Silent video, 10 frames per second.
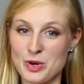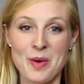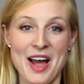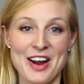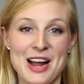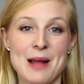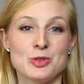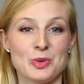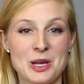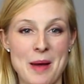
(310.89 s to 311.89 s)
Rewired. I'm
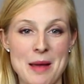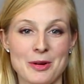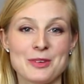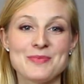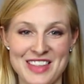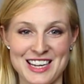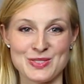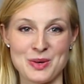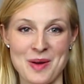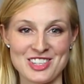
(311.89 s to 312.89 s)
Julia Piper. Thanks
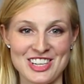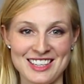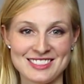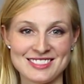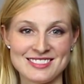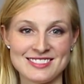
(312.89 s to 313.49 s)
for watching.